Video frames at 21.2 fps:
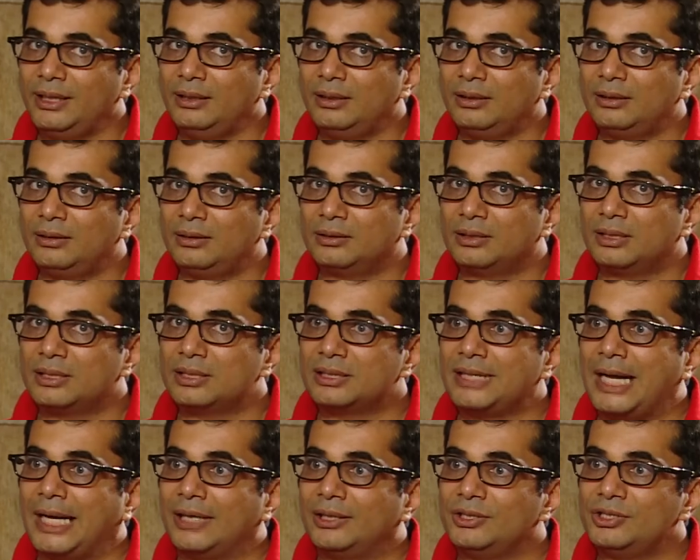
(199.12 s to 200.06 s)
the
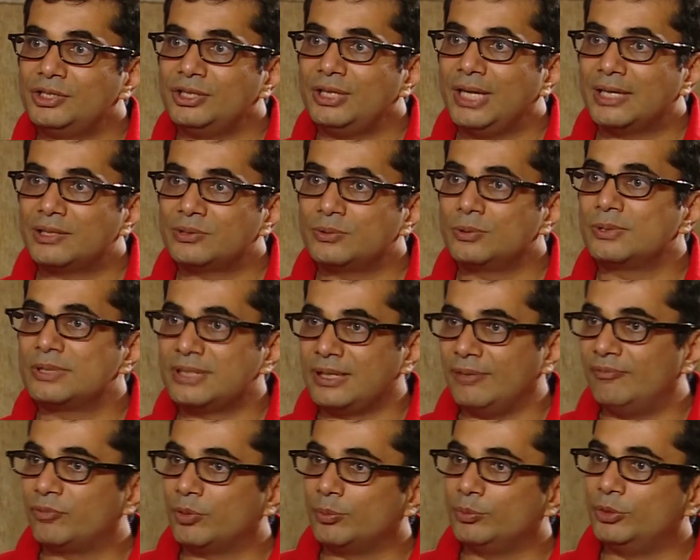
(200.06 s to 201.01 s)
strategy has to
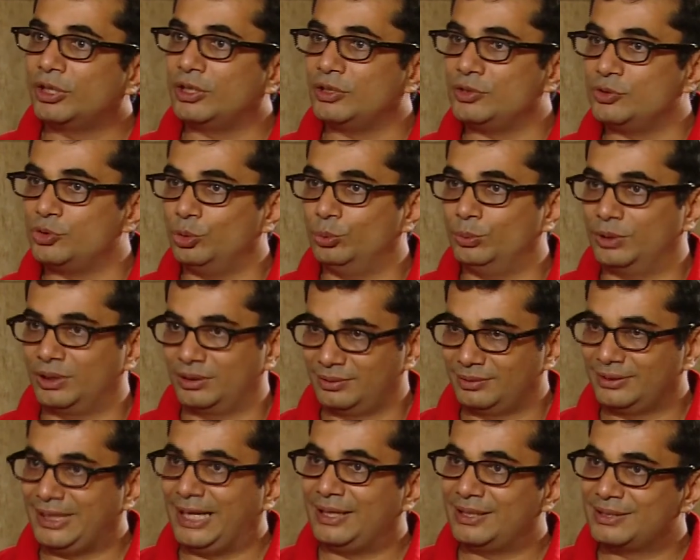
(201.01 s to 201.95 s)
stem from the consumer.
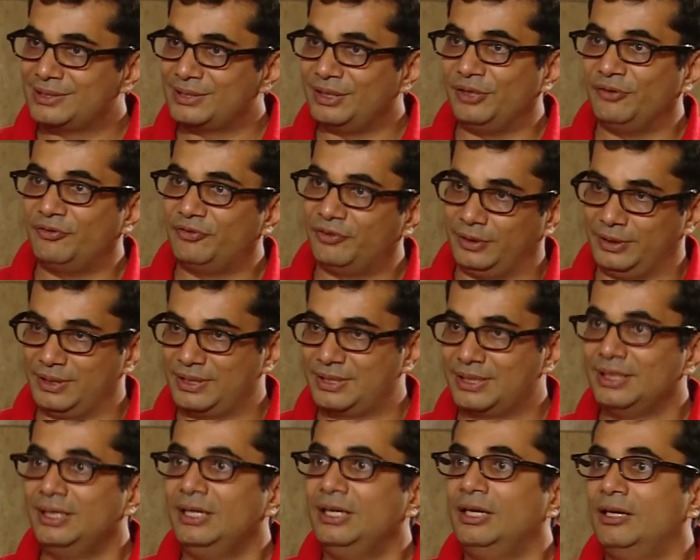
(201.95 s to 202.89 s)
That is the difference.
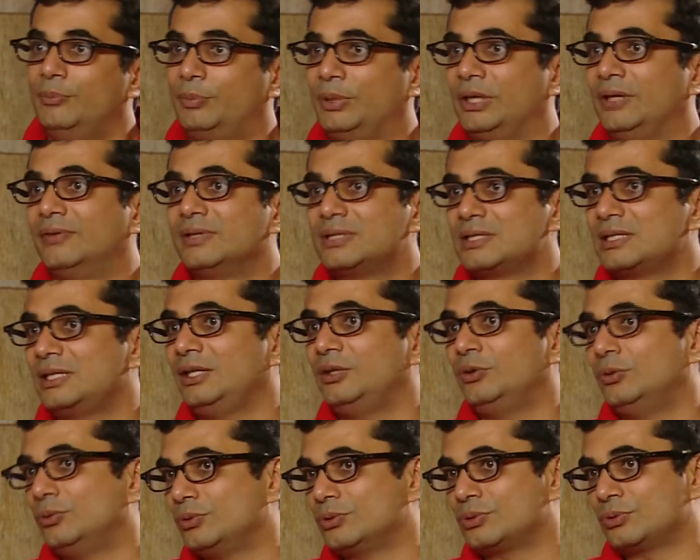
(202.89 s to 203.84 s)
Previously,
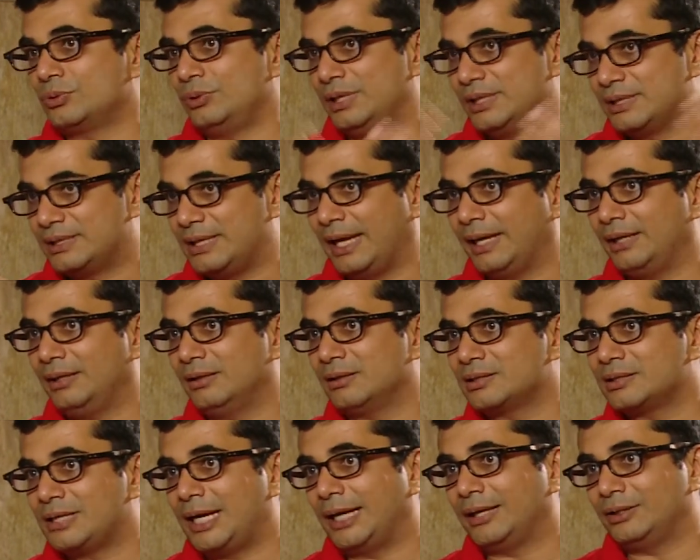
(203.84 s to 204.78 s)
you used to design a
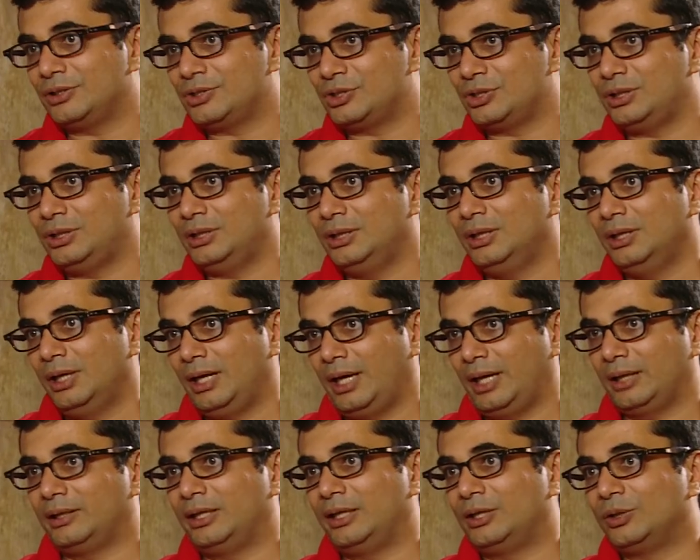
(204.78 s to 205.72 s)
strategy
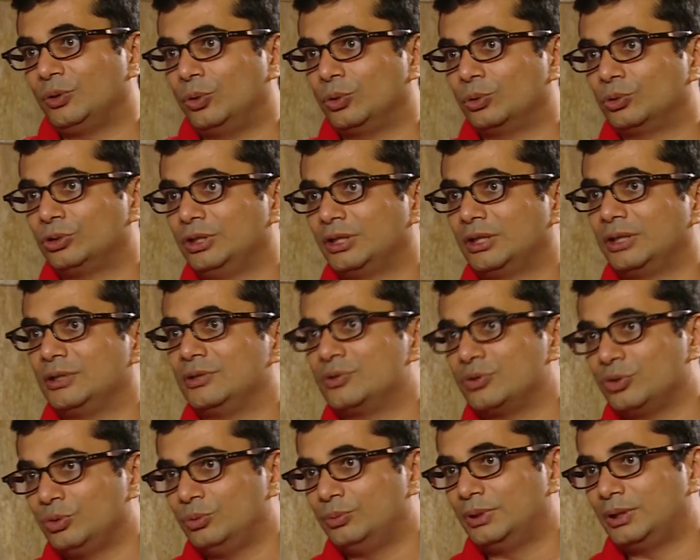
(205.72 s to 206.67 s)
and then go to the
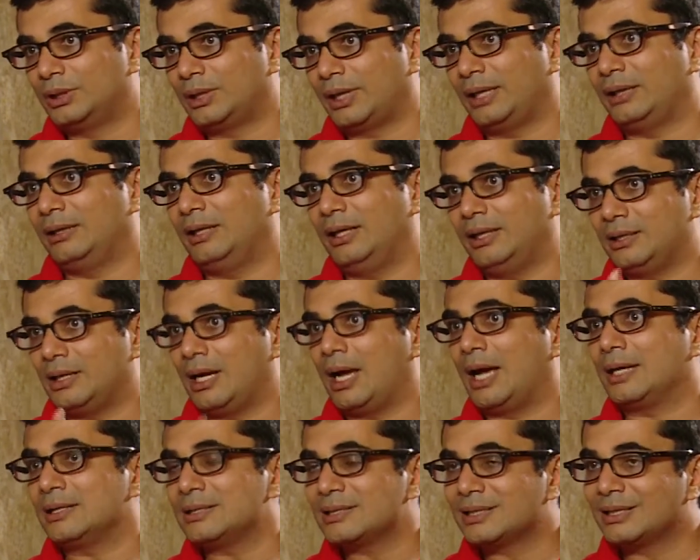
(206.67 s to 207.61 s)
consumer and then
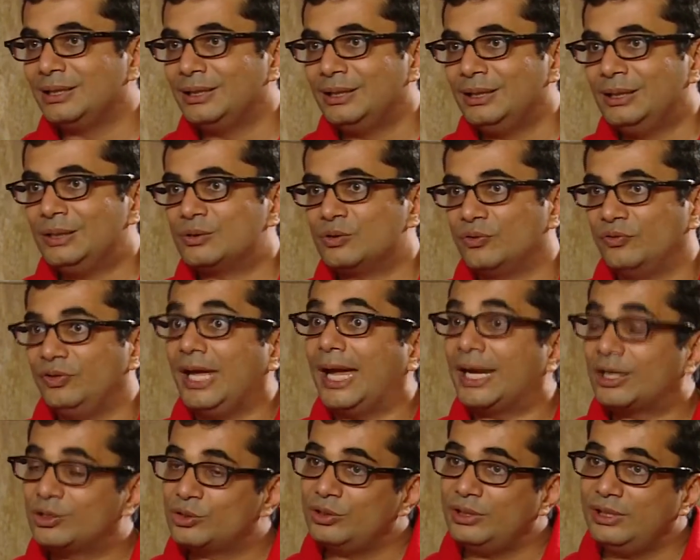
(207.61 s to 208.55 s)
ask. So we
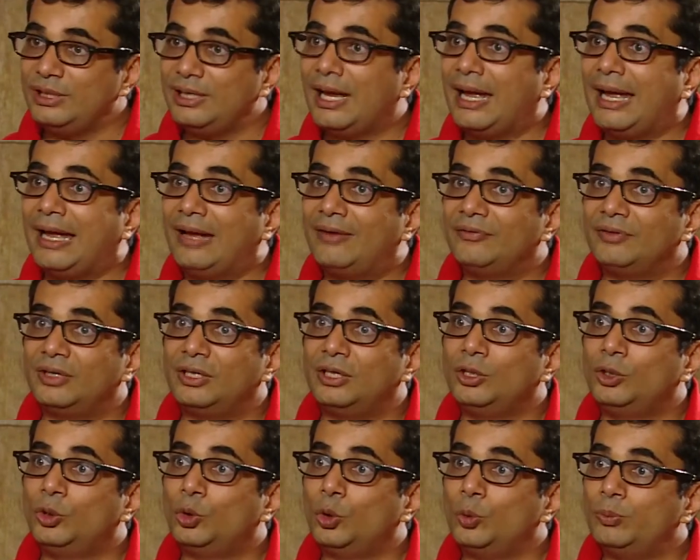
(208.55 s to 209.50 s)
actually have a
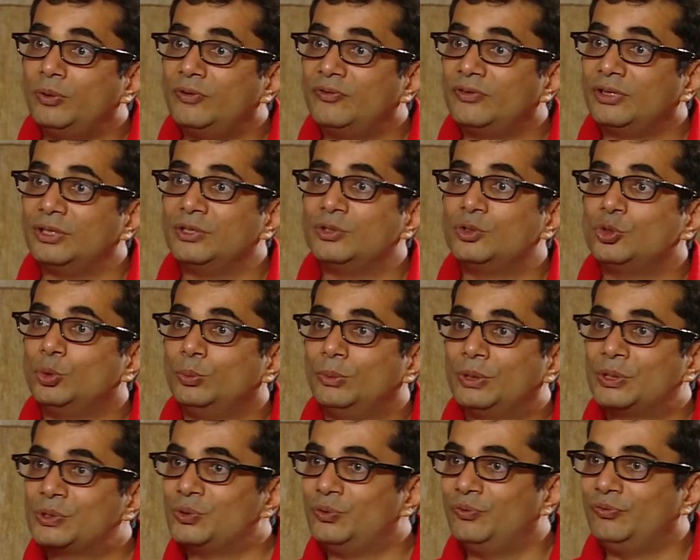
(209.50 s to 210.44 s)
group of
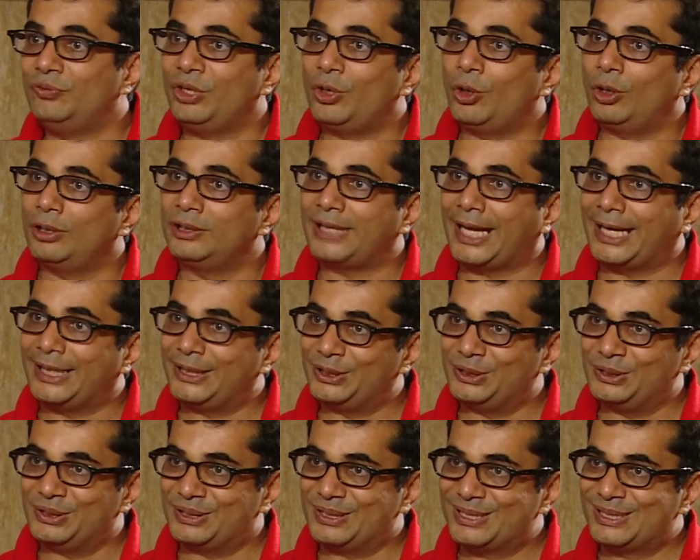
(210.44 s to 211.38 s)
consumers whom we call
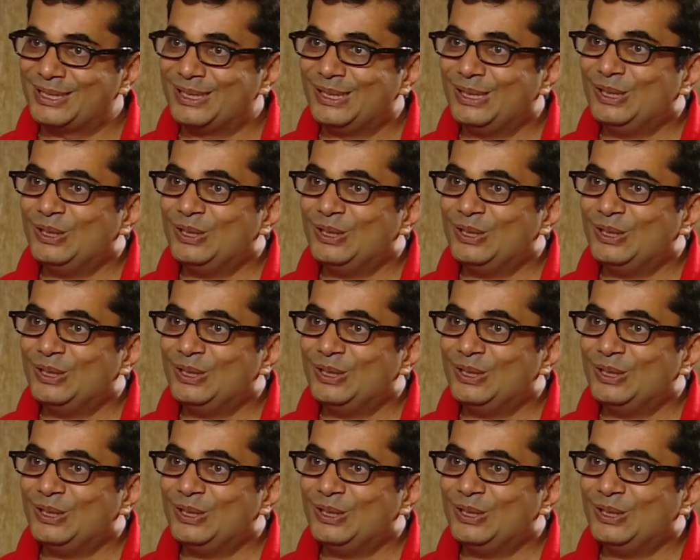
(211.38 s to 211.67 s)
titans.